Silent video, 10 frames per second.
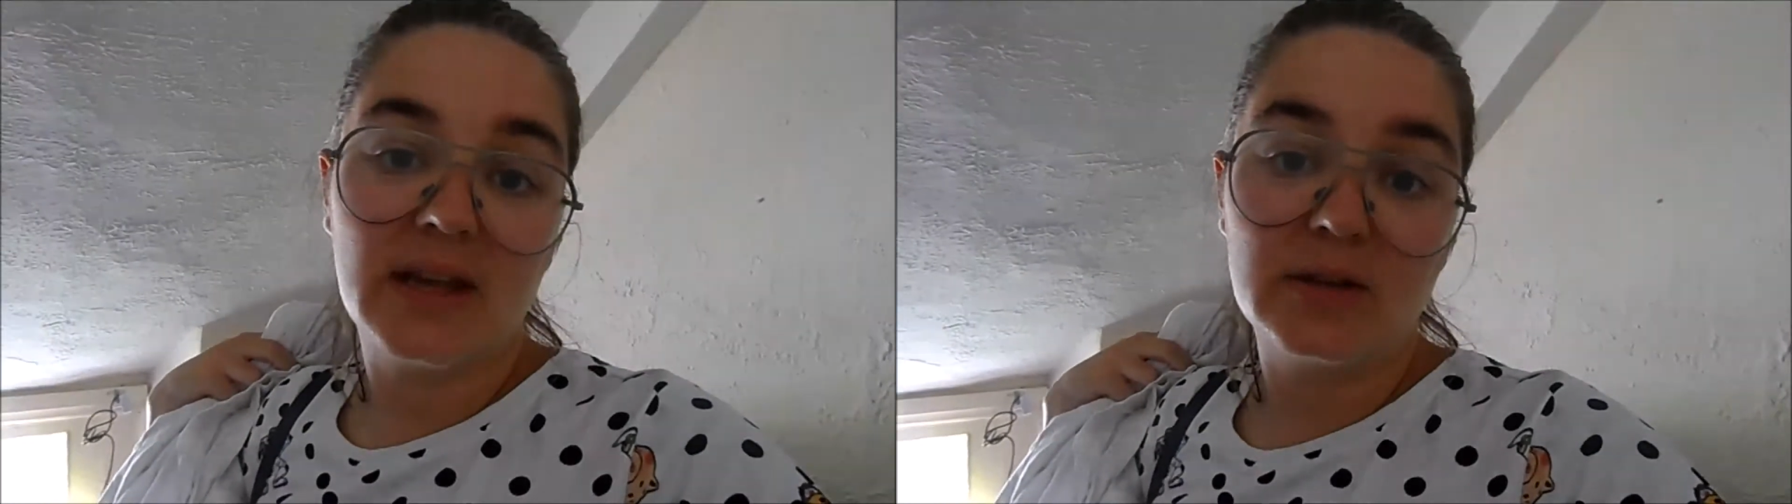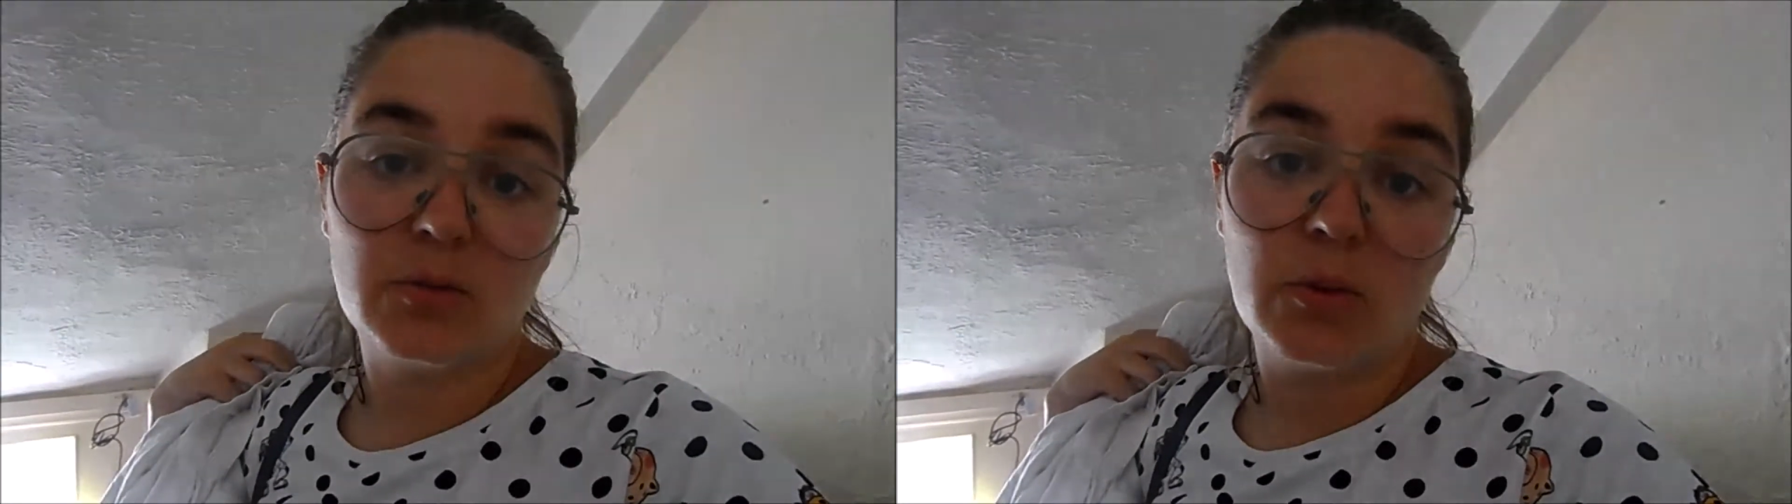
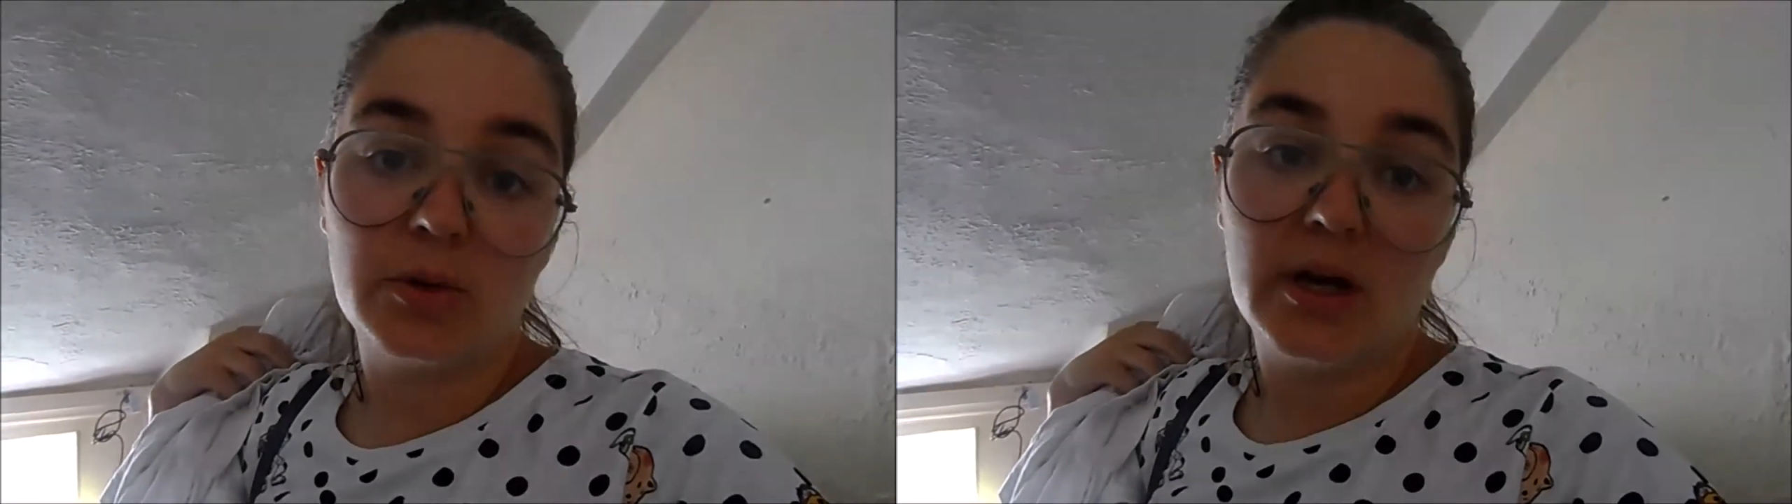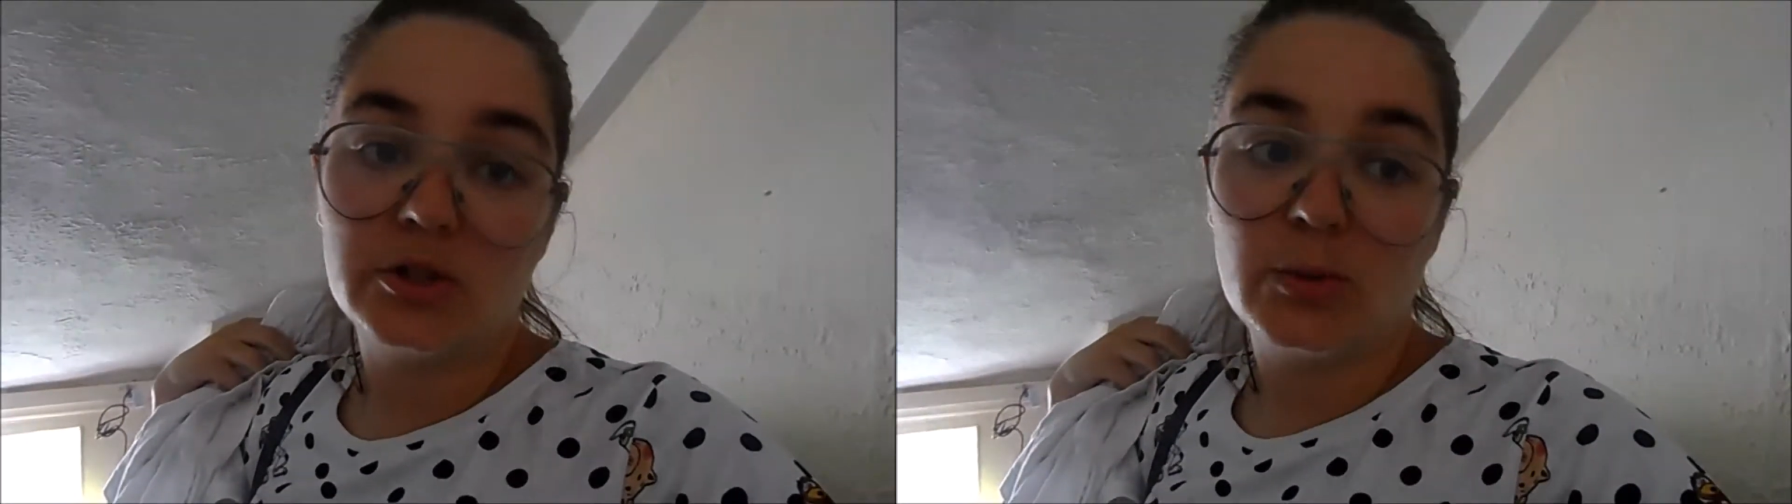that is
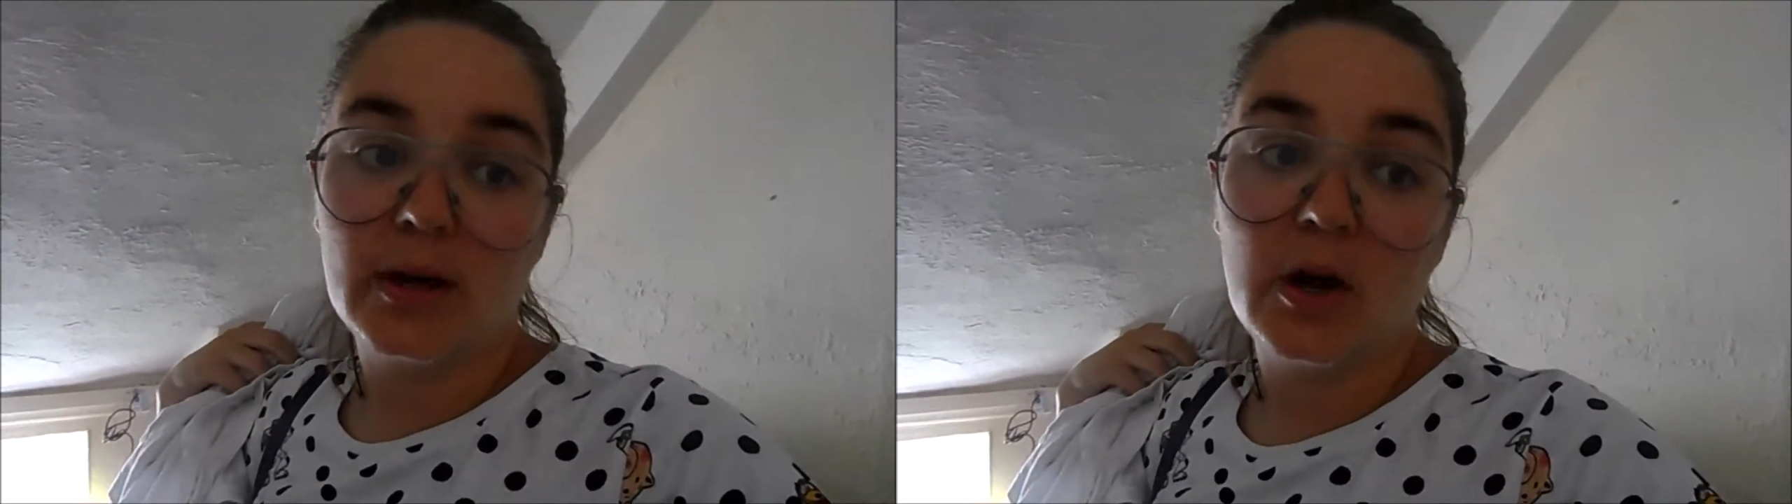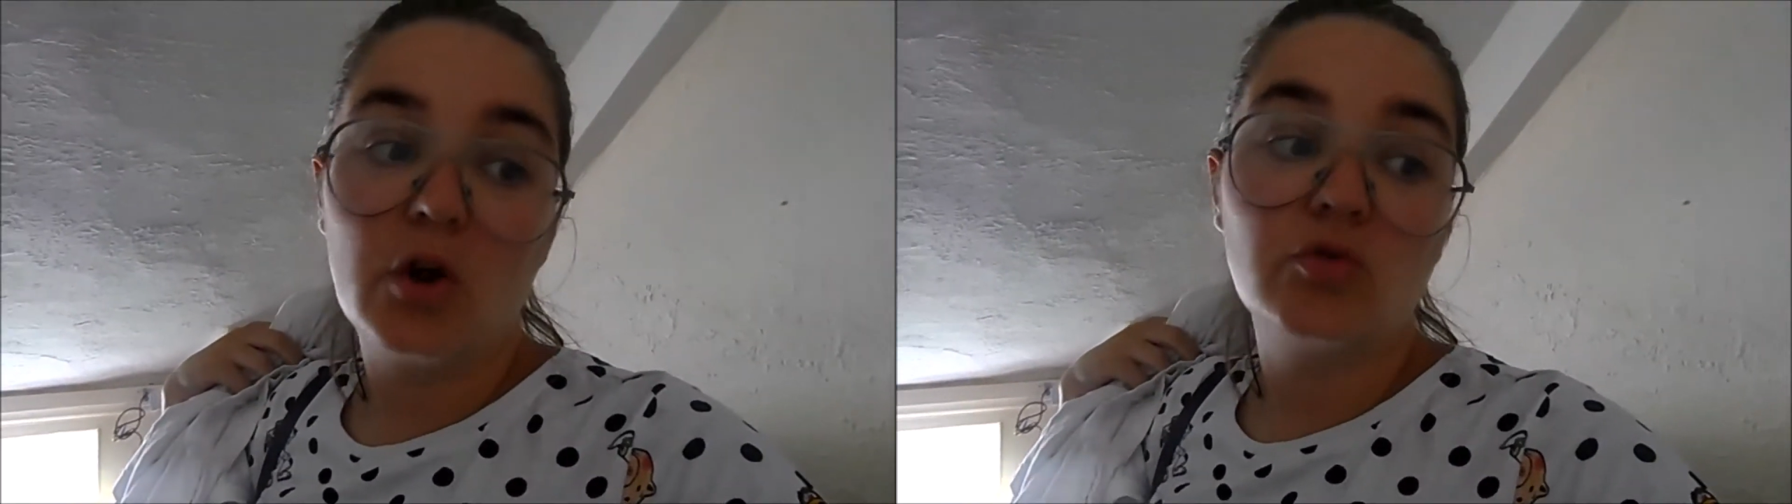what we are
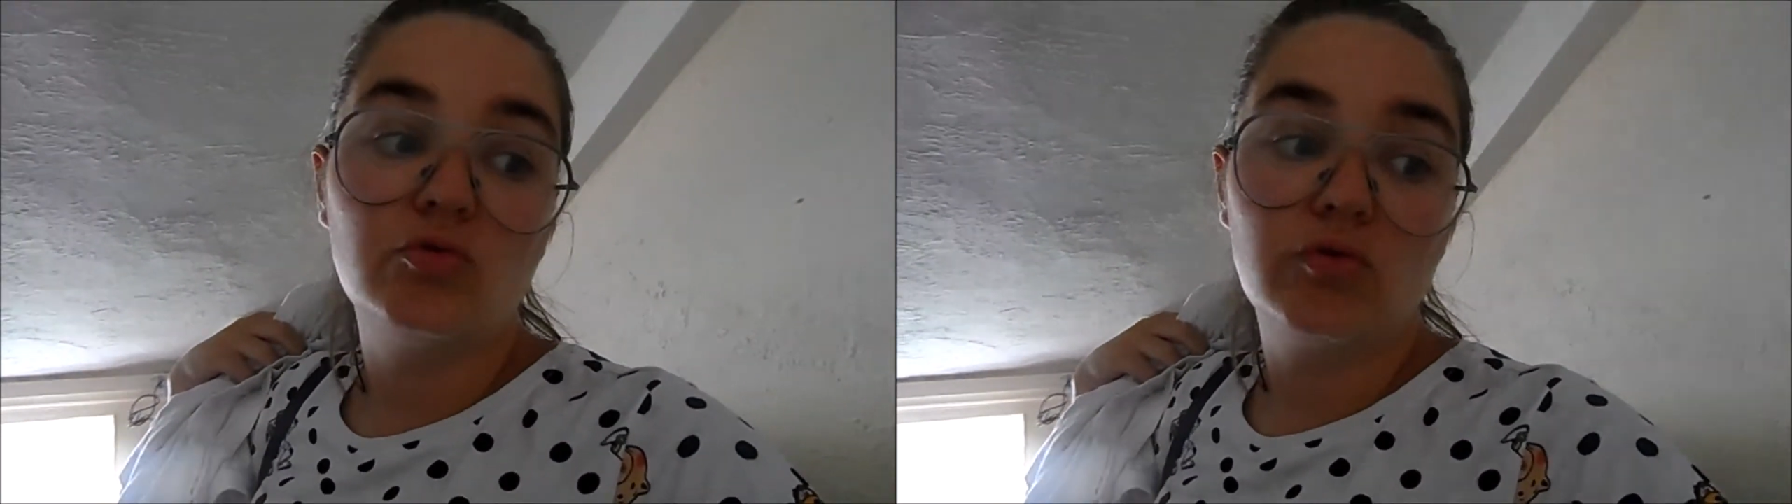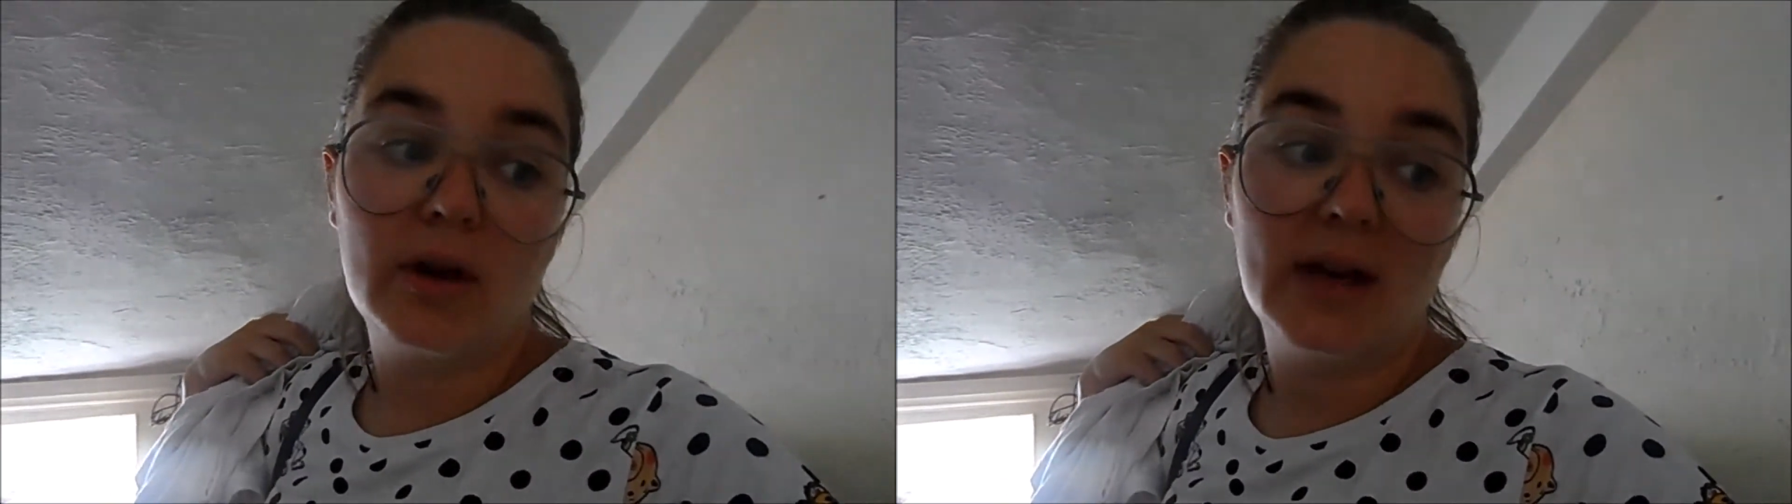doing
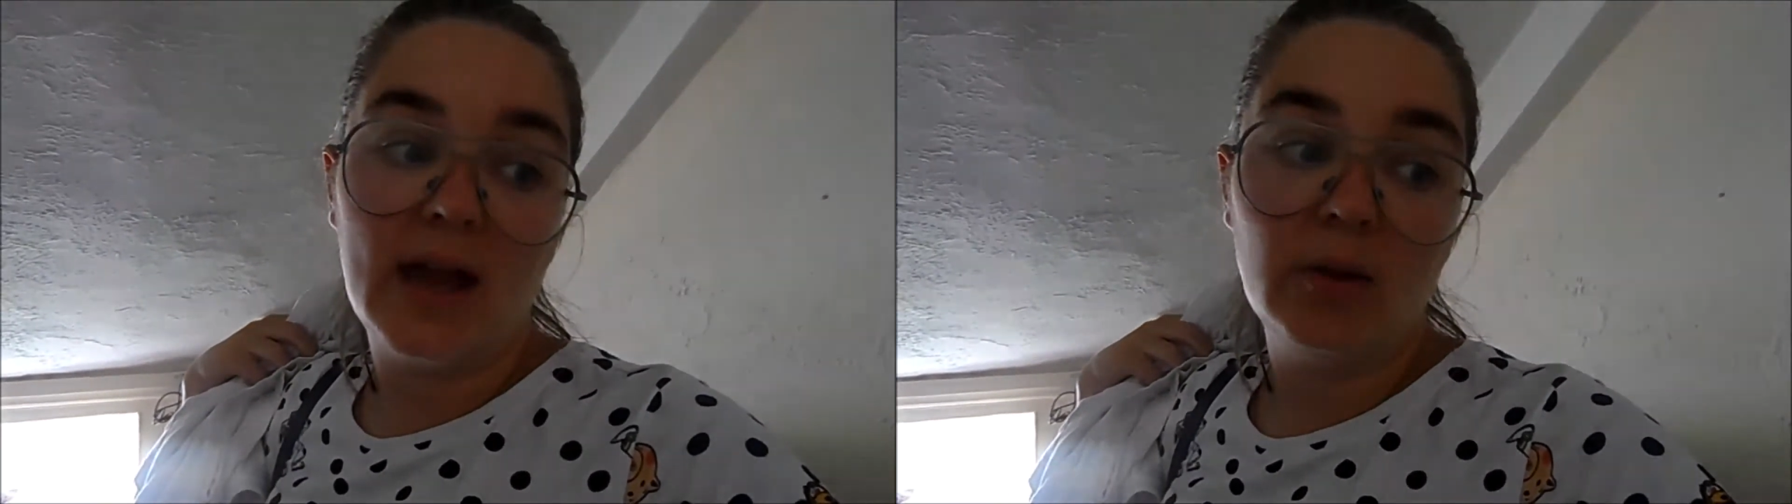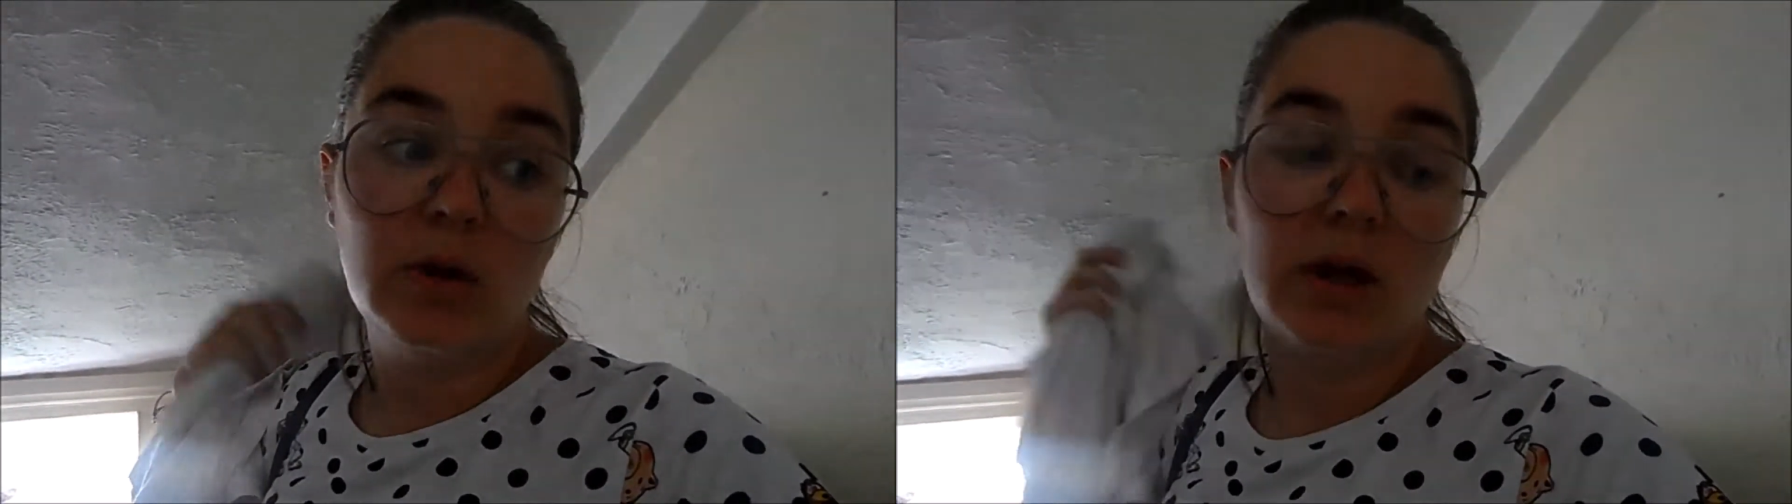right
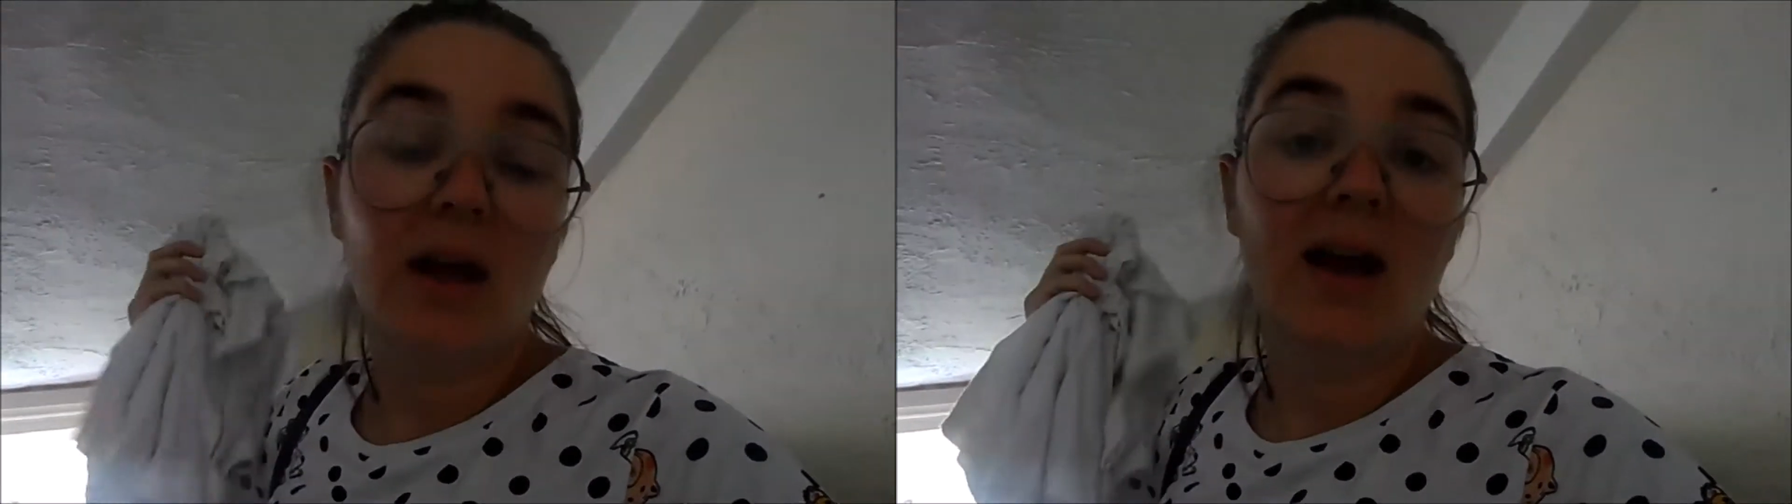now,